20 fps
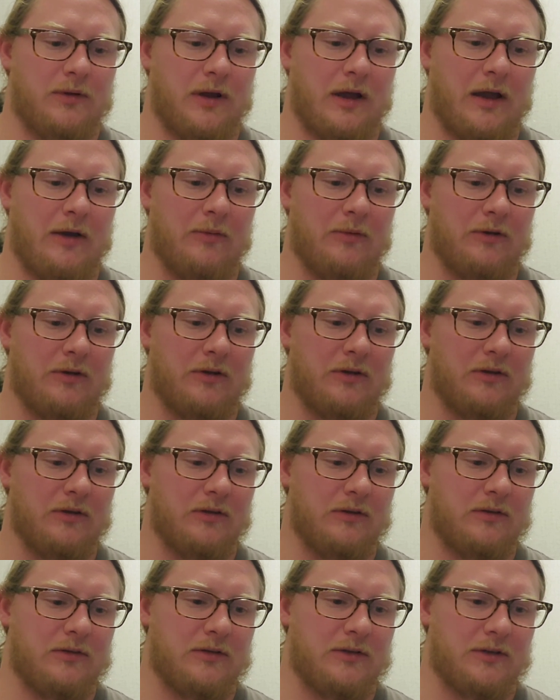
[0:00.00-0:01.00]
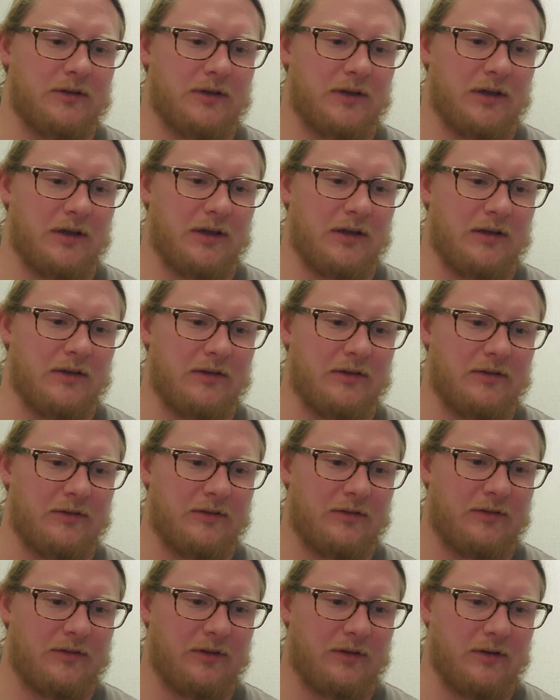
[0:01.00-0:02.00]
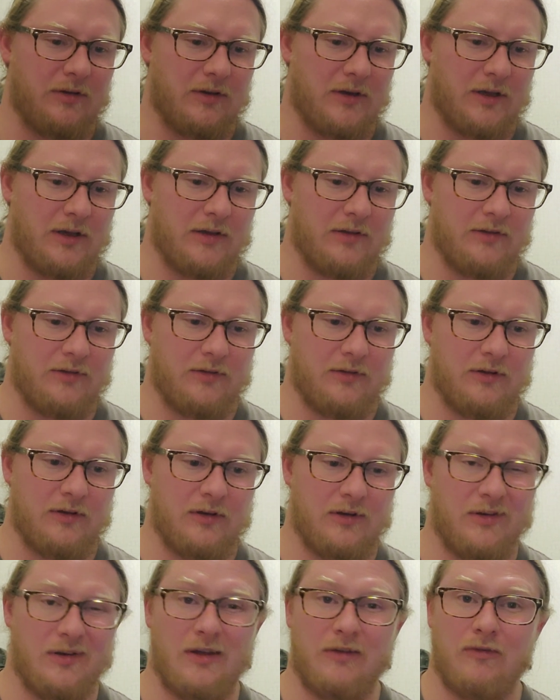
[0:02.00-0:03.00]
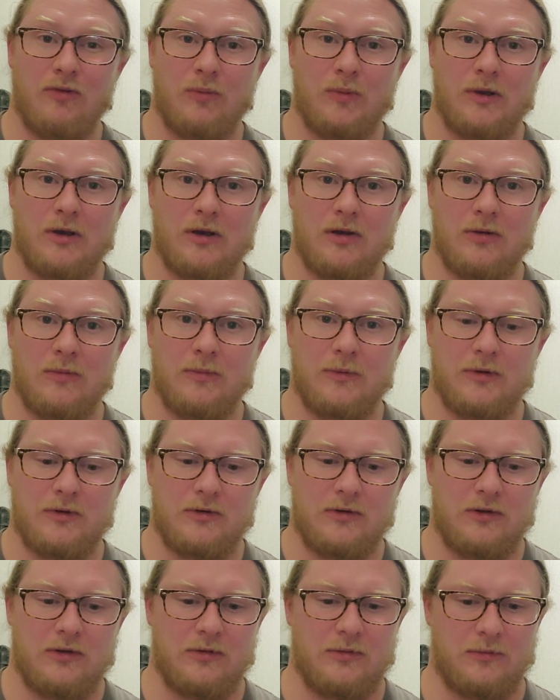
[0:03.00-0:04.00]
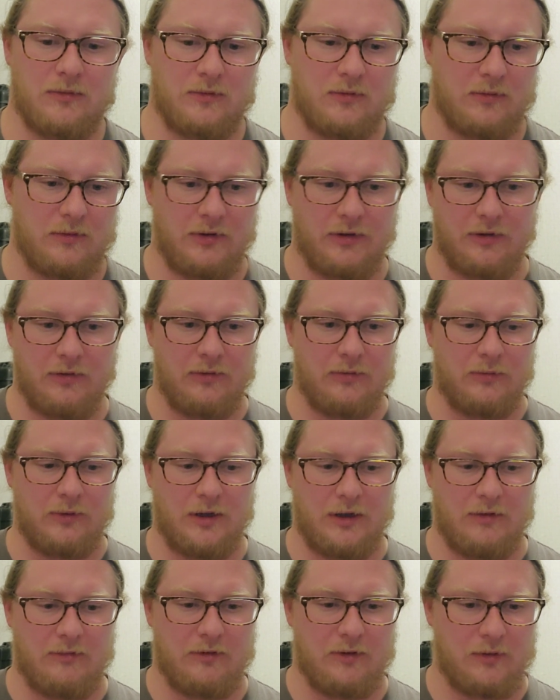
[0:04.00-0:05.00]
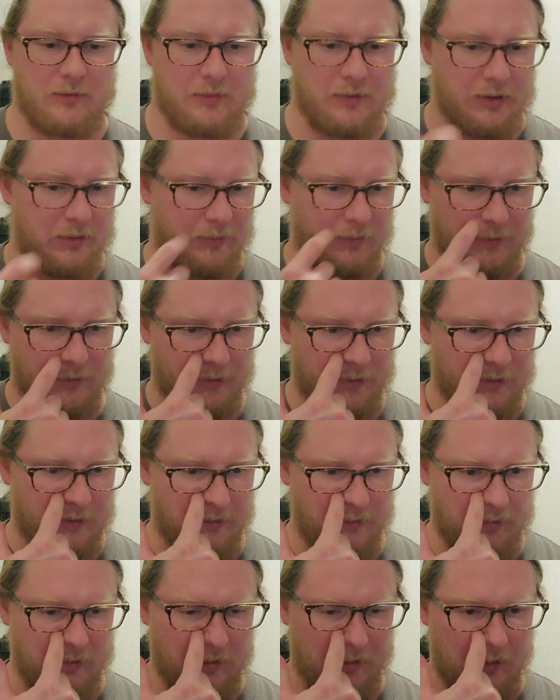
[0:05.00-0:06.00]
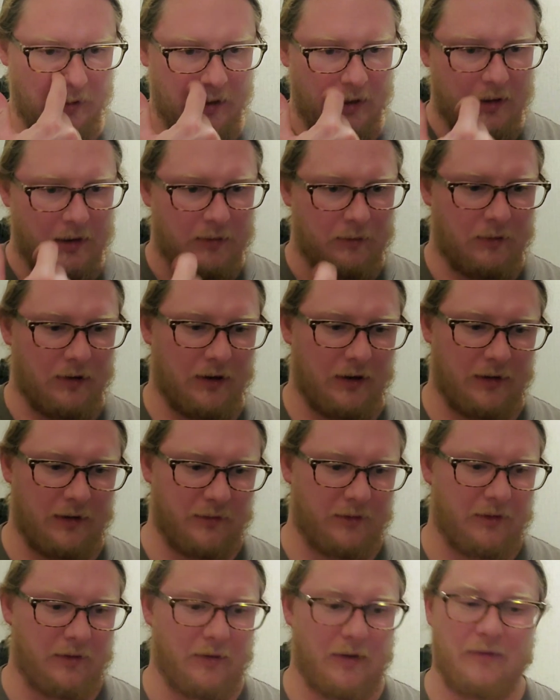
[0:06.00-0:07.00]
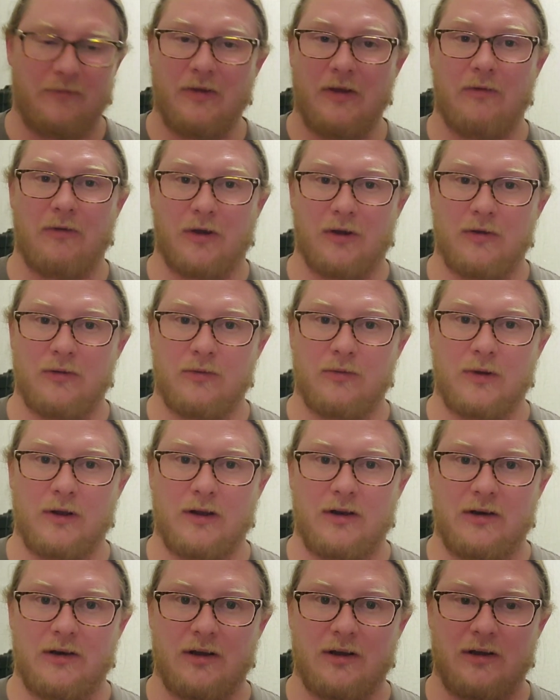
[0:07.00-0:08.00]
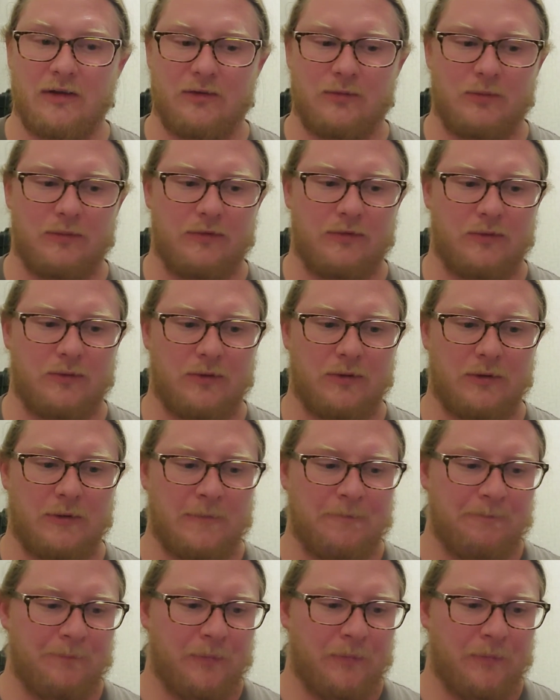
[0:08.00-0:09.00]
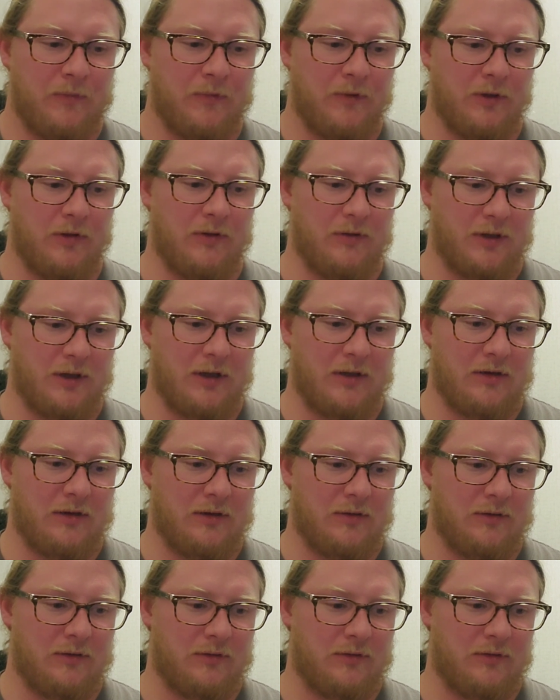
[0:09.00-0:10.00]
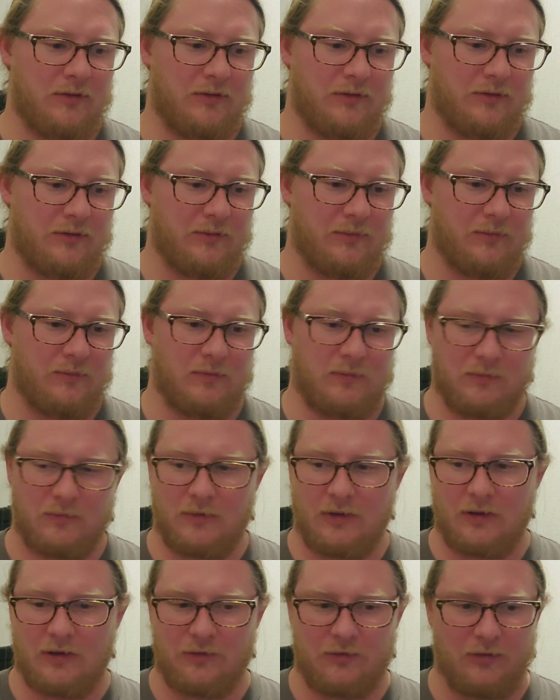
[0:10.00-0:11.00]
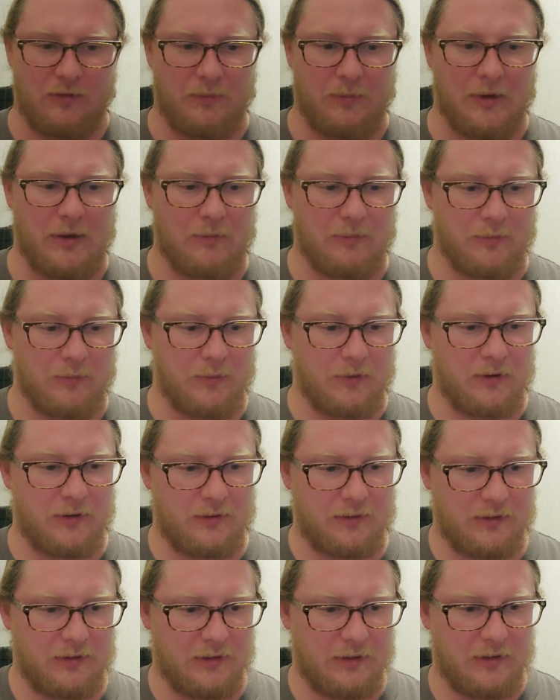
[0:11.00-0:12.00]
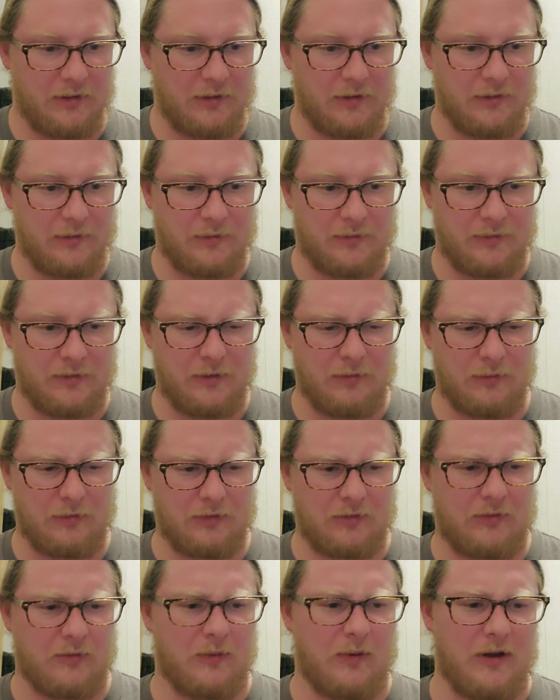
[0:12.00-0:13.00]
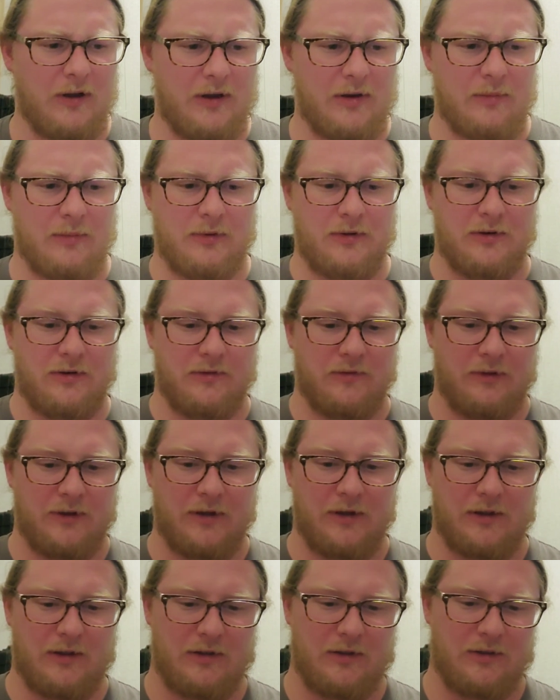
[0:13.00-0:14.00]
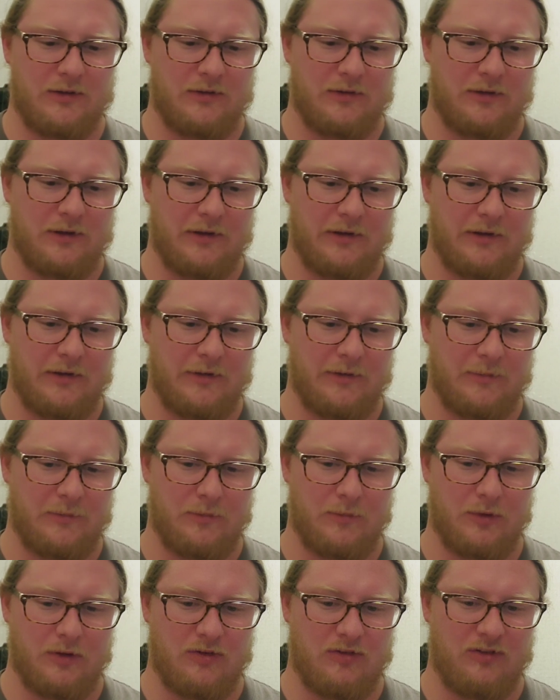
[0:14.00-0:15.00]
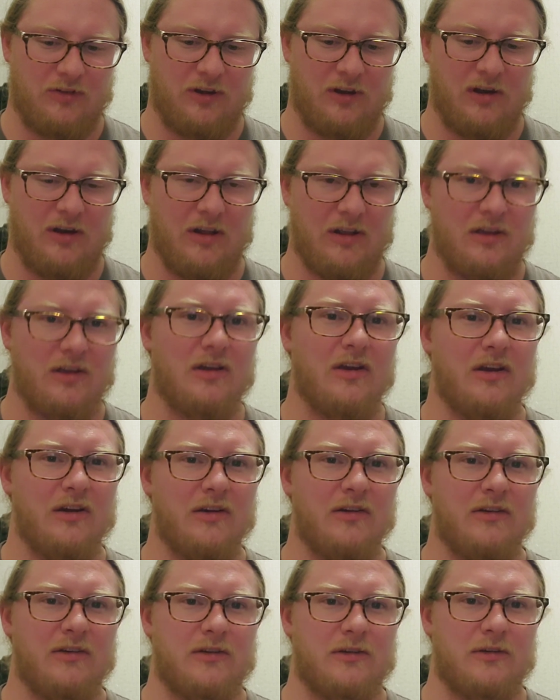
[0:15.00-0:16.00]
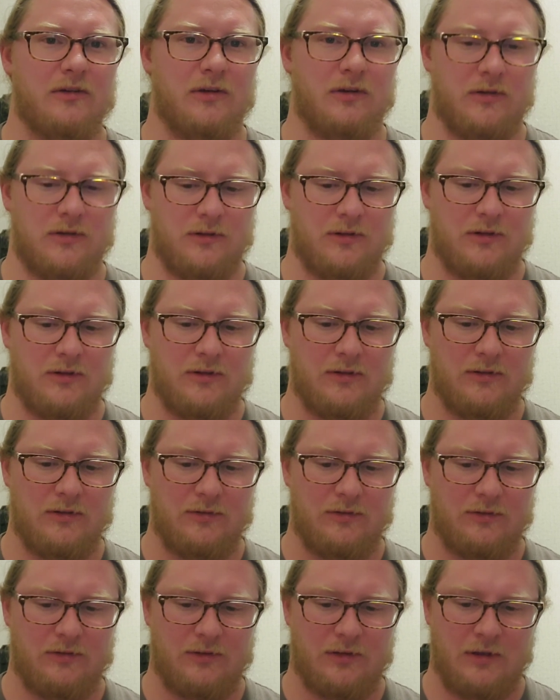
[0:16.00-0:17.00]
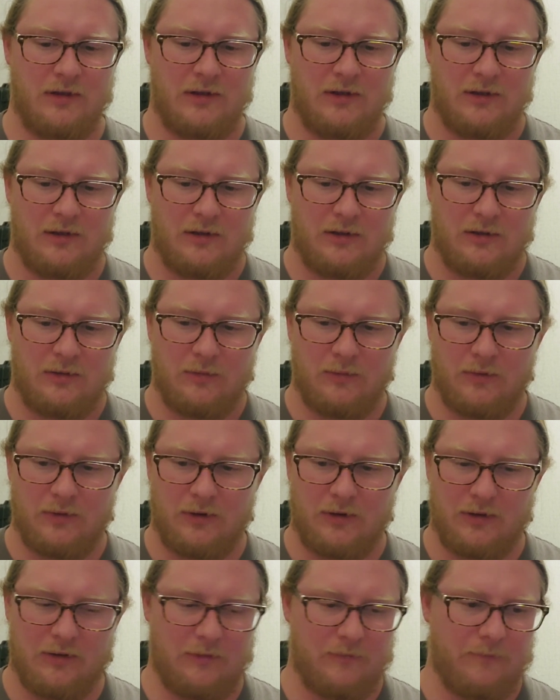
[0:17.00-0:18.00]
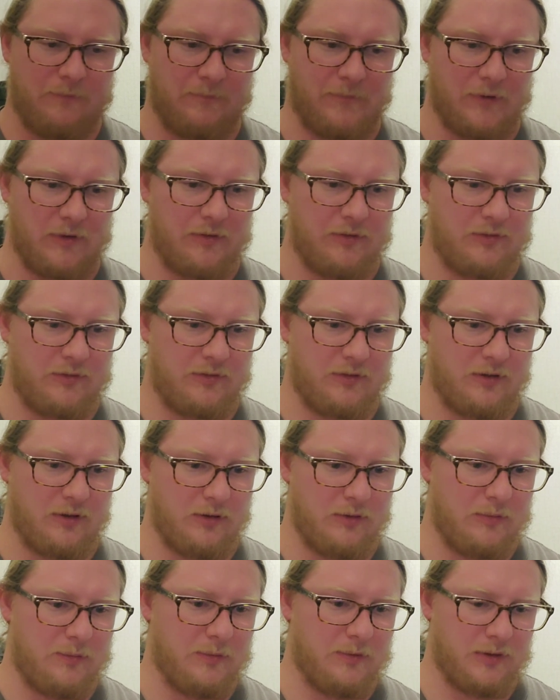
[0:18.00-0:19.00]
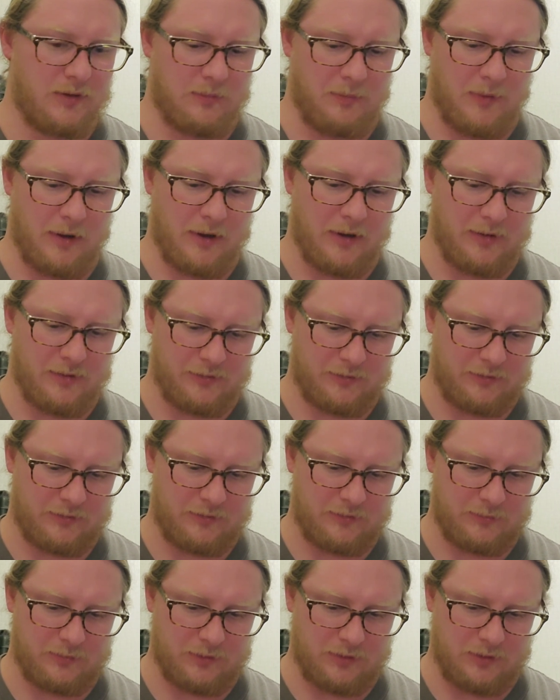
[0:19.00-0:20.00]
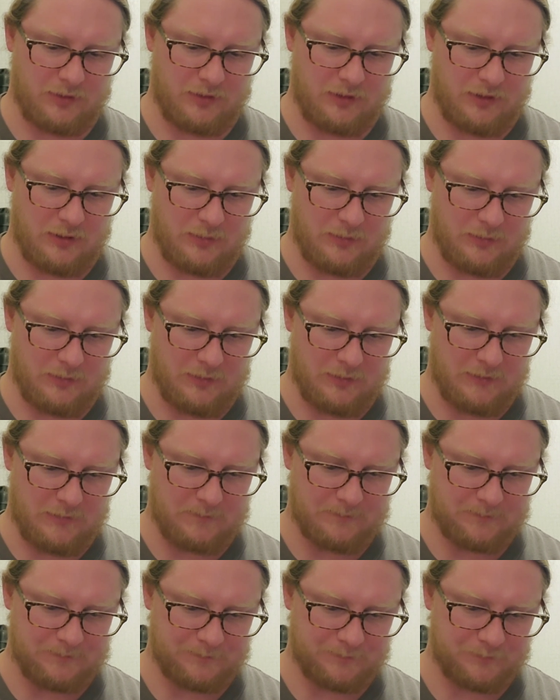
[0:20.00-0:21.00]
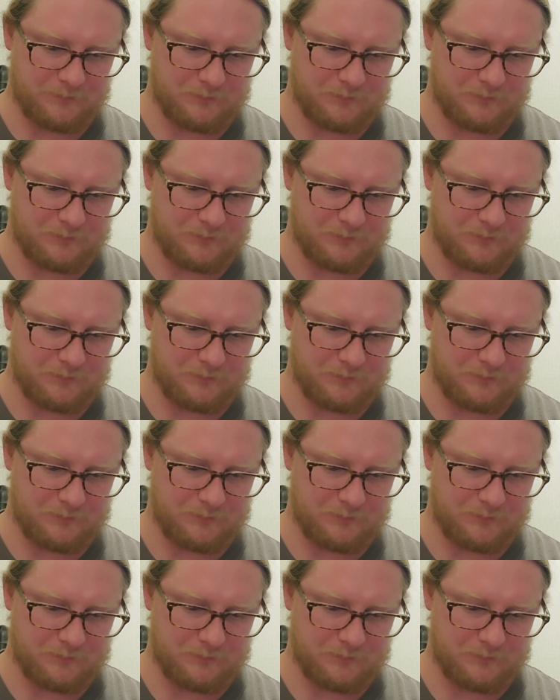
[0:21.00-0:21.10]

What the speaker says: I would get a set of dies that had never been opened and, it would have all the paperwork and everything. But I don't know. I've never owned retting dies before. The only thing I noticed is there's no paperwork. There was quite a bit of machining gunk on these when I first opened the box when they came in.